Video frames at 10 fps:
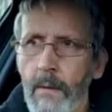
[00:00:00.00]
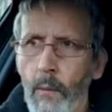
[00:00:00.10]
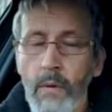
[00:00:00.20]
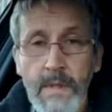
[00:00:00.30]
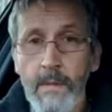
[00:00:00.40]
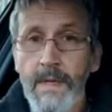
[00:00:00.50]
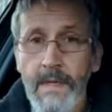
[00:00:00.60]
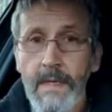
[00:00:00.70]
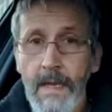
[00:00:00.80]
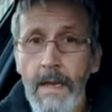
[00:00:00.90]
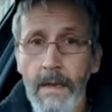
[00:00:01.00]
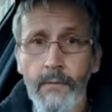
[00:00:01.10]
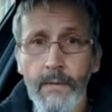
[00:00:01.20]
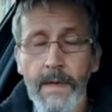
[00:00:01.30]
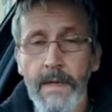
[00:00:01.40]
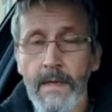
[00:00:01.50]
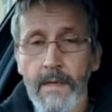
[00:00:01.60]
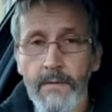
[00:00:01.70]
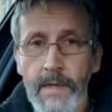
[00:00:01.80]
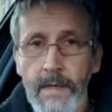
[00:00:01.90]
was a mistake, really,
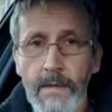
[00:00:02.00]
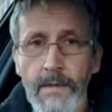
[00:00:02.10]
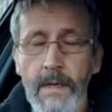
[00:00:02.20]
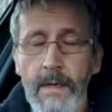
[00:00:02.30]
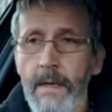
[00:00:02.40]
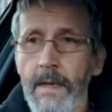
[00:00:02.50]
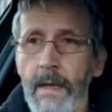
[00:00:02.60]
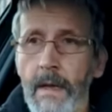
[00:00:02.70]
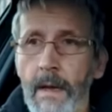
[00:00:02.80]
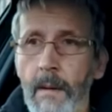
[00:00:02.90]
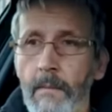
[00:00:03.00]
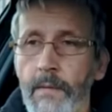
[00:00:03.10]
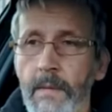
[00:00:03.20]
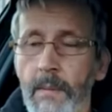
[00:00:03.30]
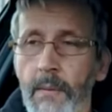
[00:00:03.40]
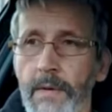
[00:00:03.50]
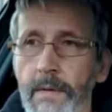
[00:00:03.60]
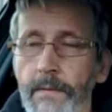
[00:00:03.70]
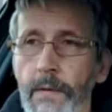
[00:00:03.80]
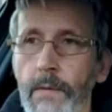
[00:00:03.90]
strategically, from the
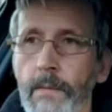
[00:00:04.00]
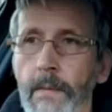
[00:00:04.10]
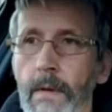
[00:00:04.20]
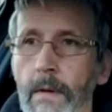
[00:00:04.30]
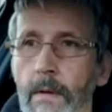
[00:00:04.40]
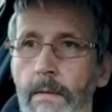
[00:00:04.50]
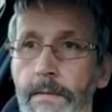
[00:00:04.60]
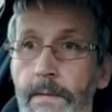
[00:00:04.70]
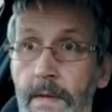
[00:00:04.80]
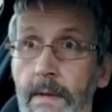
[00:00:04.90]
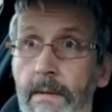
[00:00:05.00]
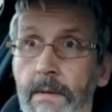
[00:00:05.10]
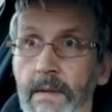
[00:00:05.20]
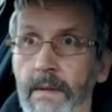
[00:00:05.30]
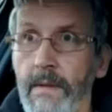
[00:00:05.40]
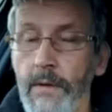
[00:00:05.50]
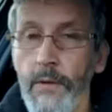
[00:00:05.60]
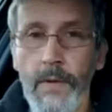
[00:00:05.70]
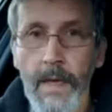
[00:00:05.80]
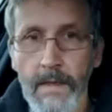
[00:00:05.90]
point of view of the
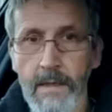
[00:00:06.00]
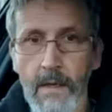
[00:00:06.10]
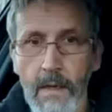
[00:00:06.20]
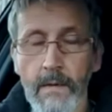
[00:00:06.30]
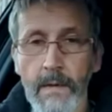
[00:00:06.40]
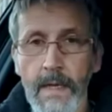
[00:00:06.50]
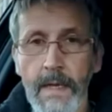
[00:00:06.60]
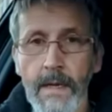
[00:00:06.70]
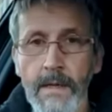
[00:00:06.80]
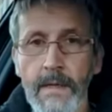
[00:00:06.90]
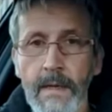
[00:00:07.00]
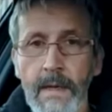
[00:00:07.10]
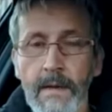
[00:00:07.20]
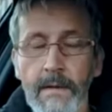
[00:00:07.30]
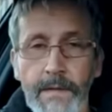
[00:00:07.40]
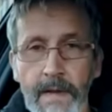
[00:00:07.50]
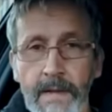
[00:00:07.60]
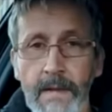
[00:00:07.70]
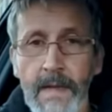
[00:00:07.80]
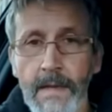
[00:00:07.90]
UK as it currently is. The
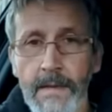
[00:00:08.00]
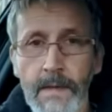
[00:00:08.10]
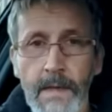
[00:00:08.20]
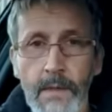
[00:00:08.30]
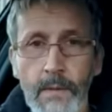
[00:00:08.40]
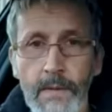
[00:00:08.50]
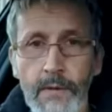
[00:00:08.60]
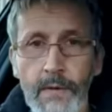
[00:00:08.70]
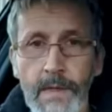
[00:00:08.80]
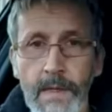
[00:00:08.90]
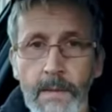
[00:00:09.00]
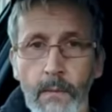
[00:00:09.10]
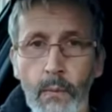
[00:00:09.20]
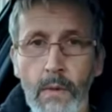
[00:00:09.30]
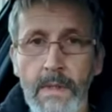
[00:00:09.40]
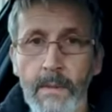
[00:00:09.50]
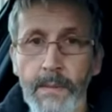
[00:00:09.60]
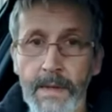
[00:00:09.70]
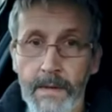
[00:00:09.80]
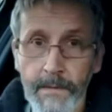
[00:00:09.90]
fact that they entered into a treaty was a
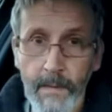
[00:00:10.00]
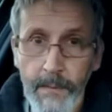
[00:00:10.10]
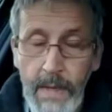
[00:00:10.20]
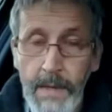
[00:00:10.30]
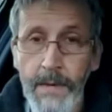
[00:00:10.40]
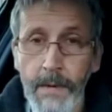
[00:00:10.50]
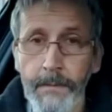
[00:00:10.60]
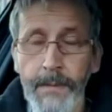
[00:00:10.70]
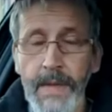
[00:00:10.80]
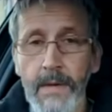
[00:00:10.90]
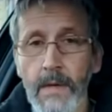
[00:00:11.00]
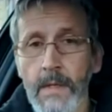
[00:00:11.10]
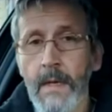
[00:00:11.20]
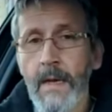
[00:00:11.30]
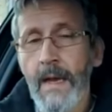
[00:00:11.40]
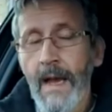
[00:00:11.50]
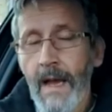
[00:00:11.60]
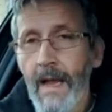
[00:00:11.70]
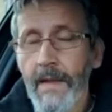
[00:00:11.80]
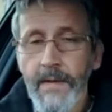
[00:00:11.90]
bit of a blunder, because
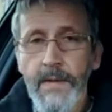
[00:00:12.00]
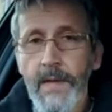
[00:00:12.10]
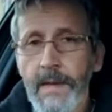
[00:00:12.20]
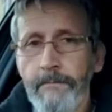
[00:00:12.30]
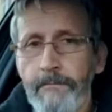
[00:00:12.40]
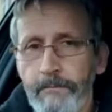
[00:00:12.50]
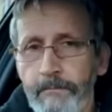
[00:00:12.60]
at the time